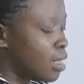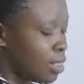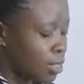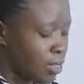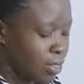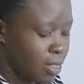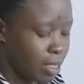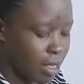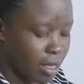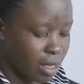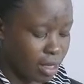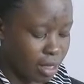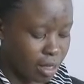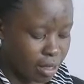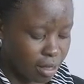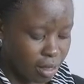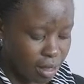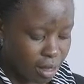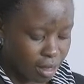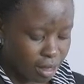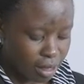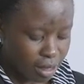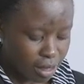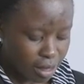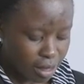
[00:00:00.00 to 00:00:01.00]

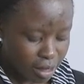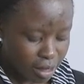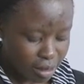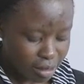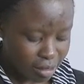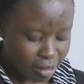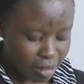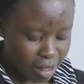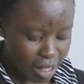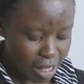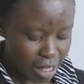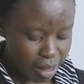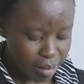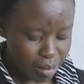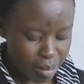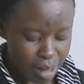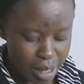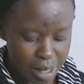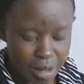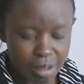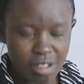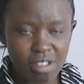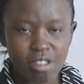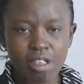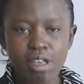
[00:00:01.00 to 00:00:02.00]
The time
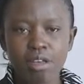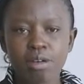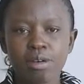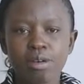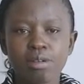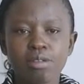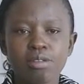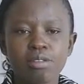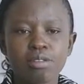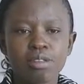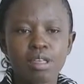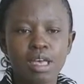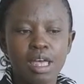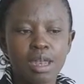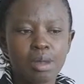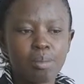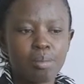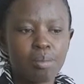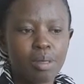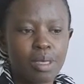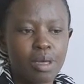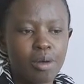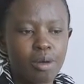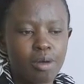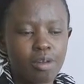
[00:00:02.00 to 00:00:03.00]
in seconds
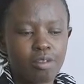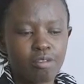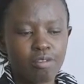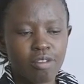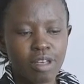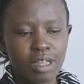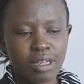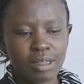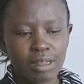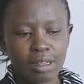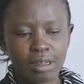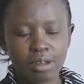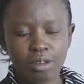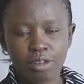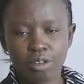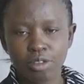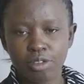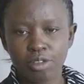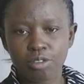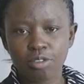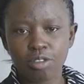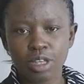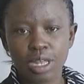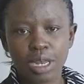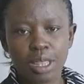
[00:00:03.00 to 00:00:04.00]
can be converted
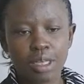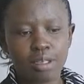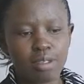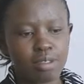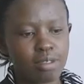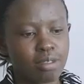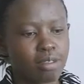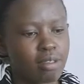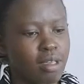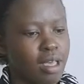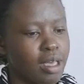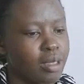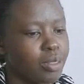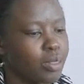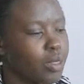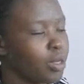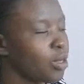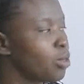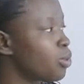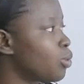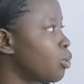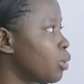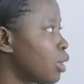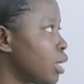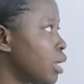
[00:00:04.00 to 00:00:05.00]
to various other
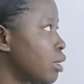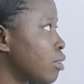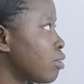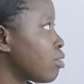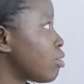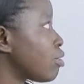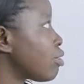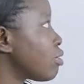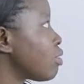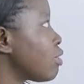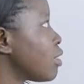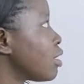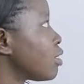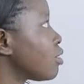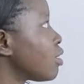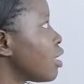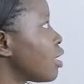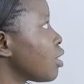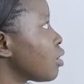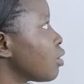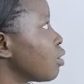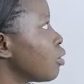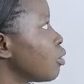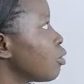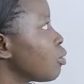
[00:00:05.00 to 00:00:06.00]
units that
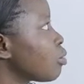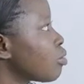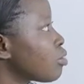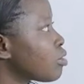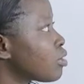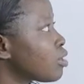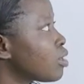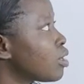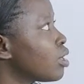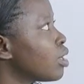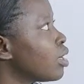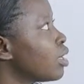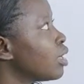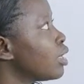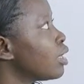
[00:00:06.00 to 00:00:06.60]
are used